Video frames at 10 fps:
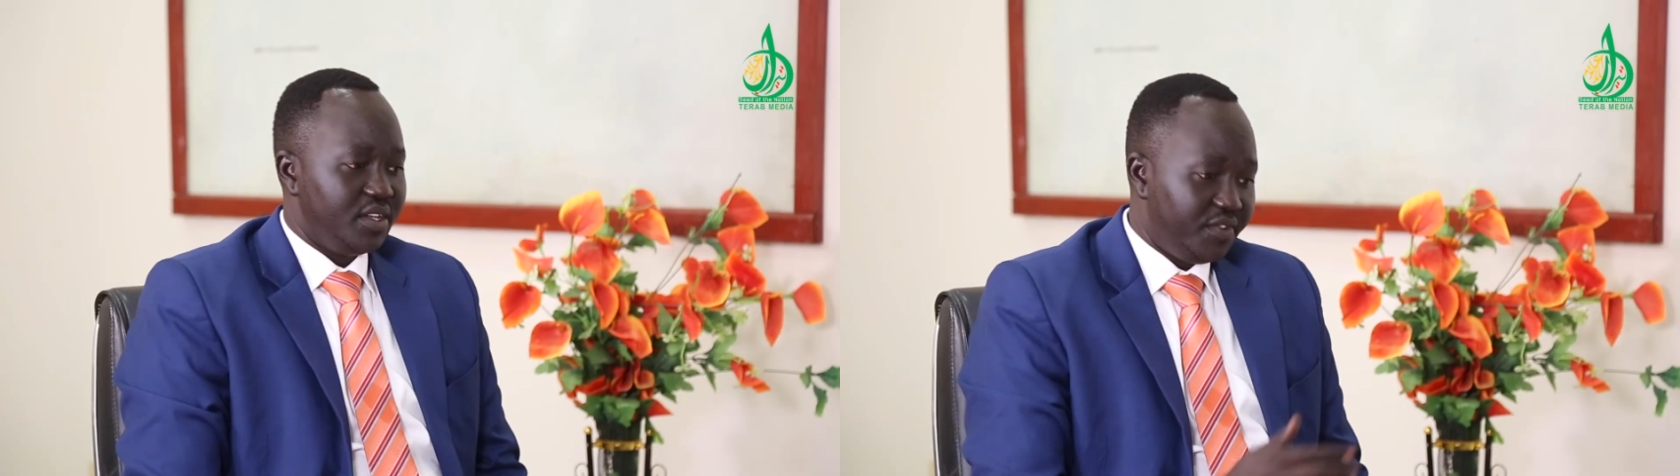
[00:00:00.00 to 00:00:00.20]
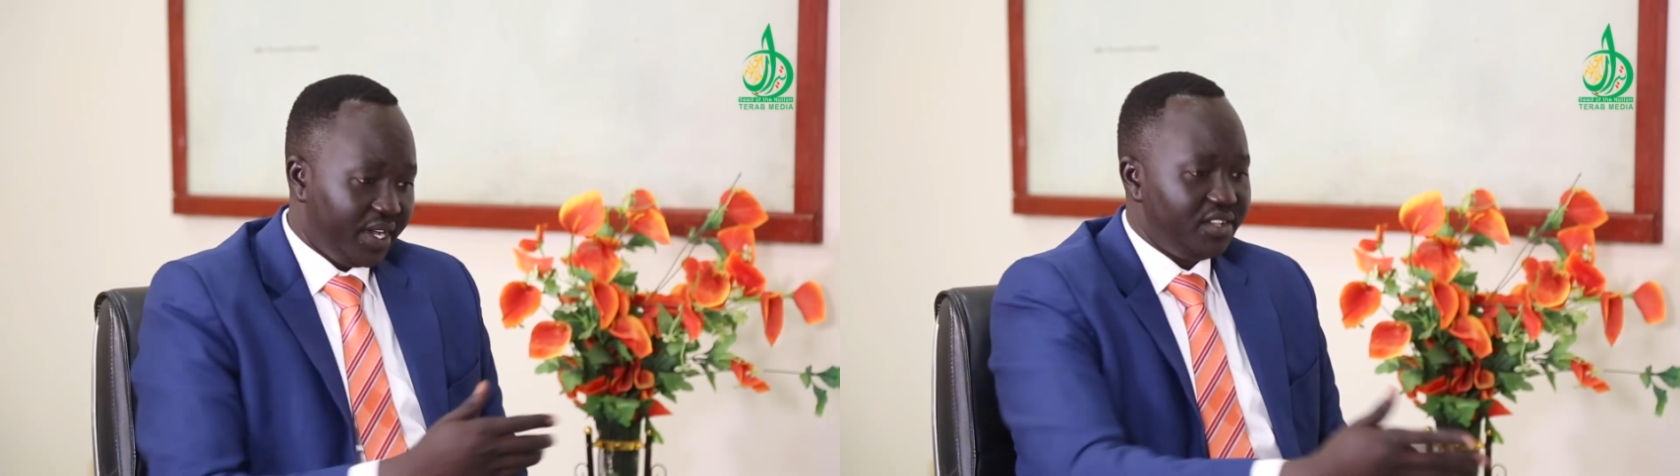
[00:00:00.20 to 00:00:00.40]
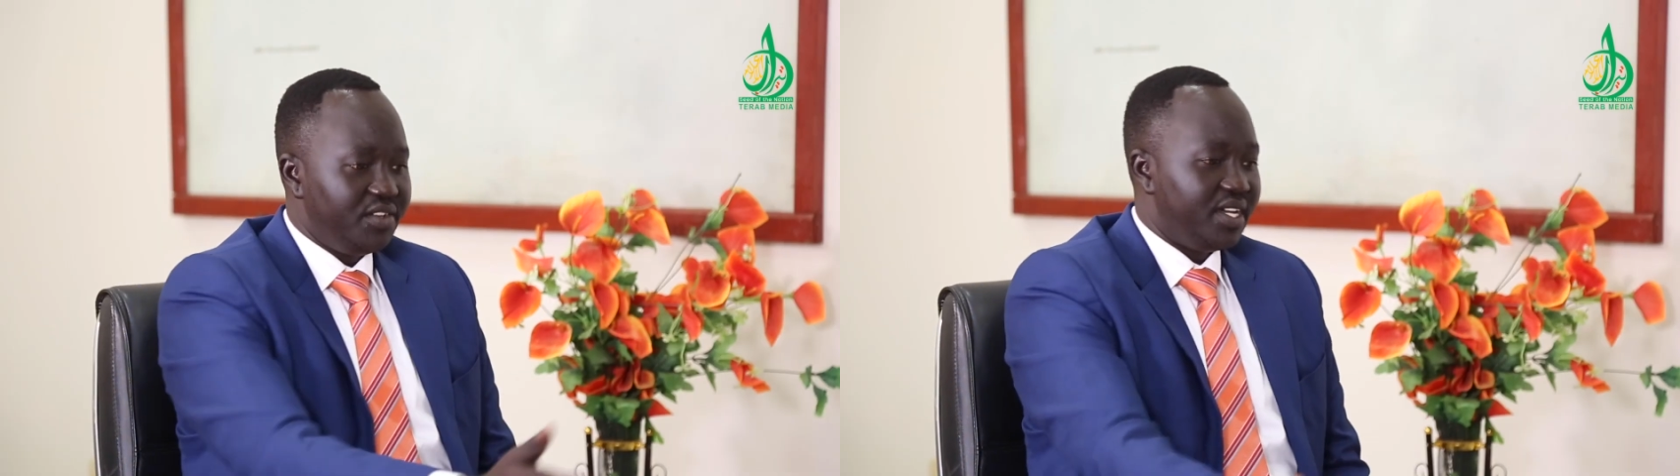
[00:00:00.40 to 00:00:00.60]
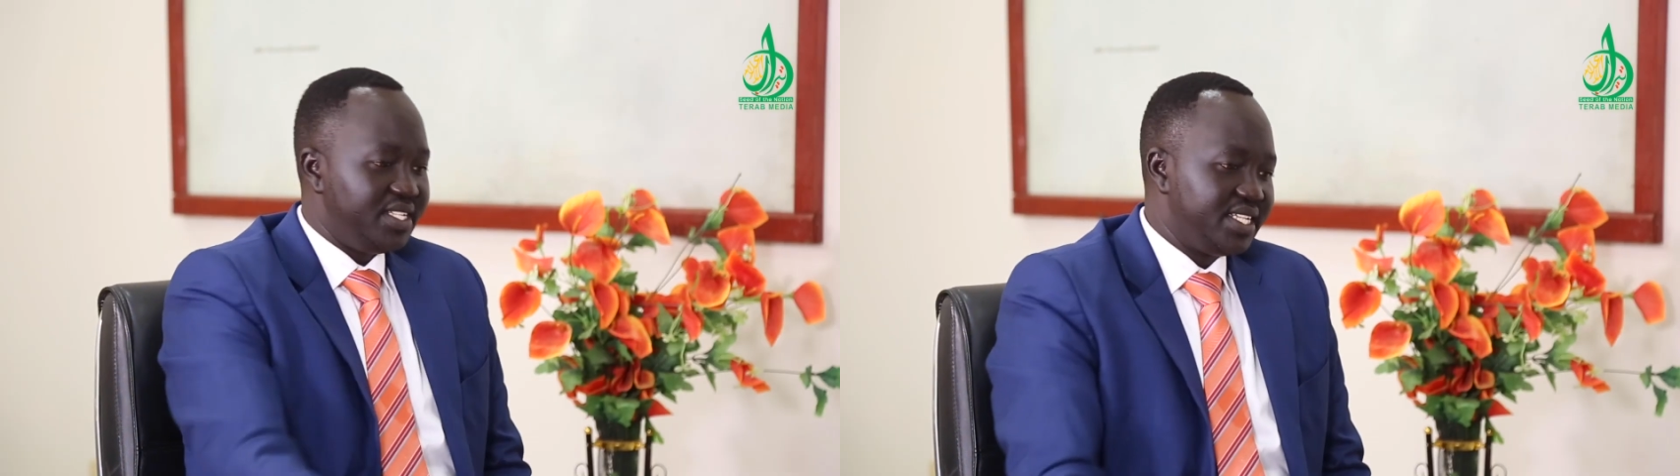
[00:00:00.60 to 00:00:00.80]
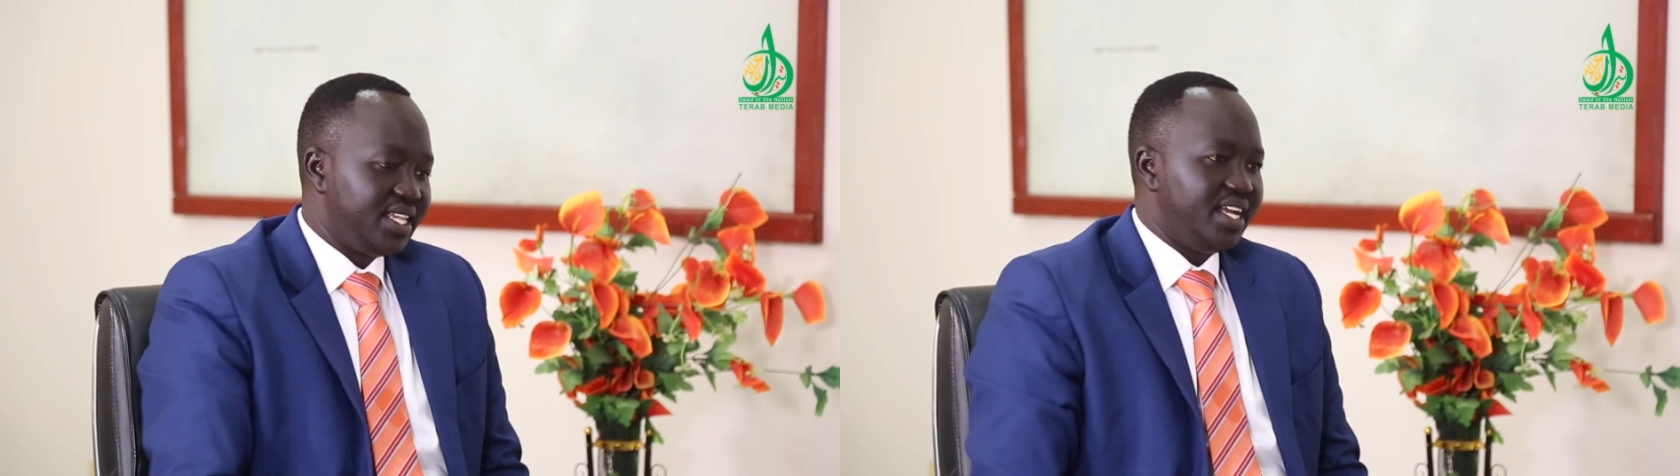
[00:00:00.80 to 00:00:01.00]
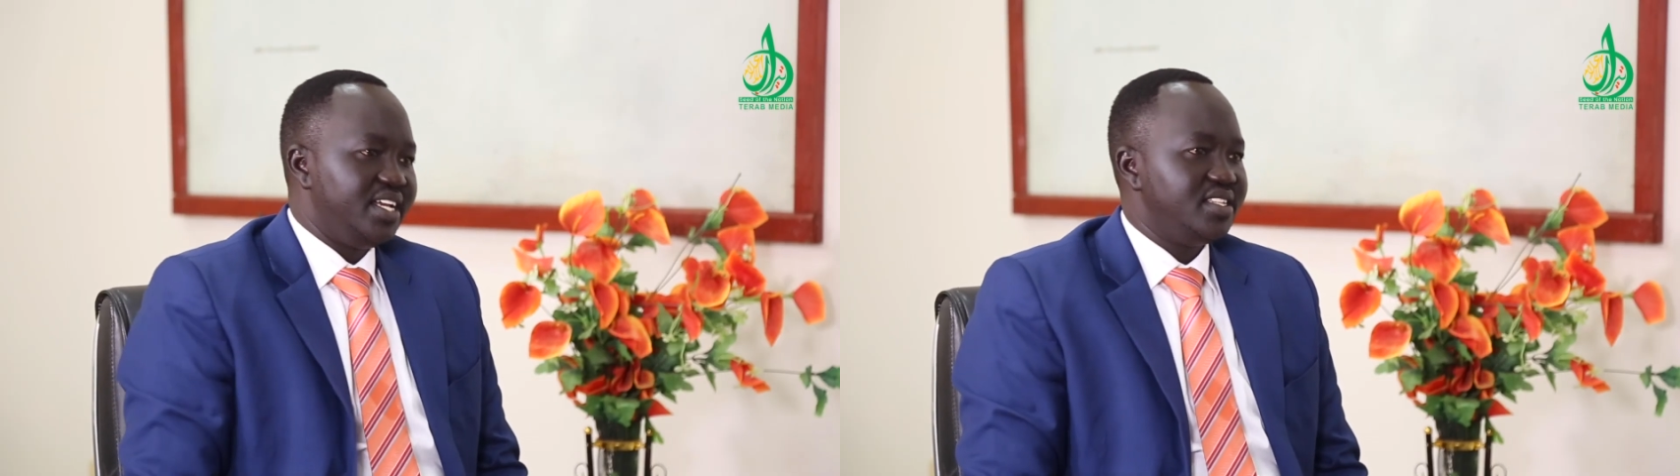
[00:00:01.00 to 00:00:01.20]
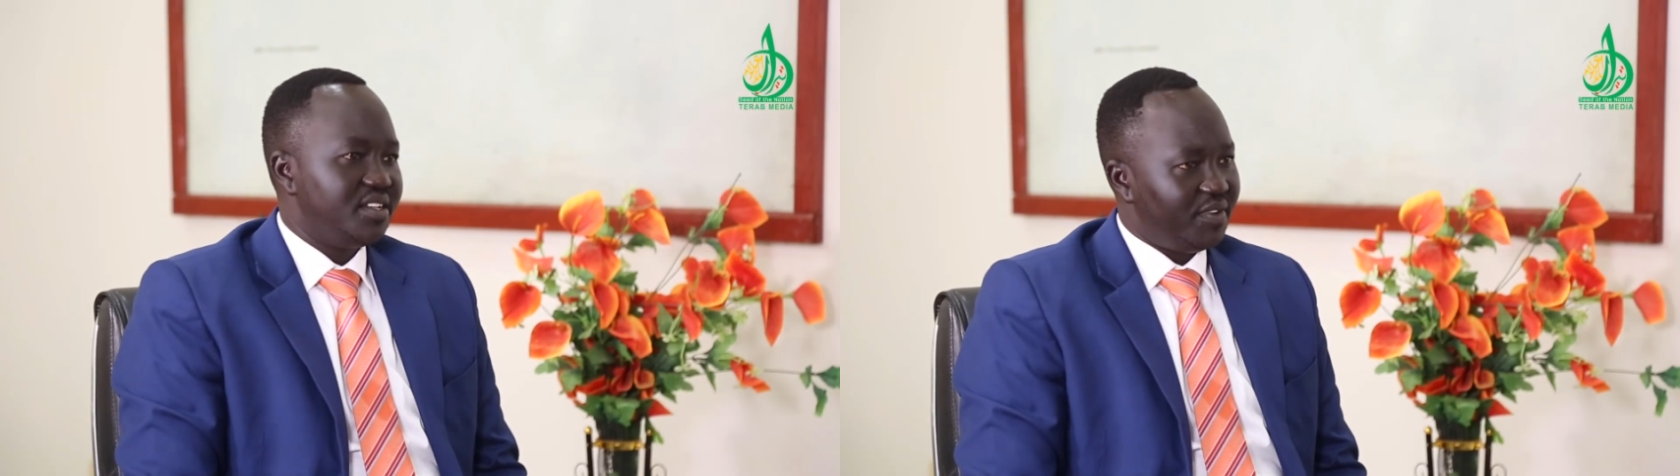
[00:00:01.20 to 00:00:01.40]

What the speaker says: The value had declined.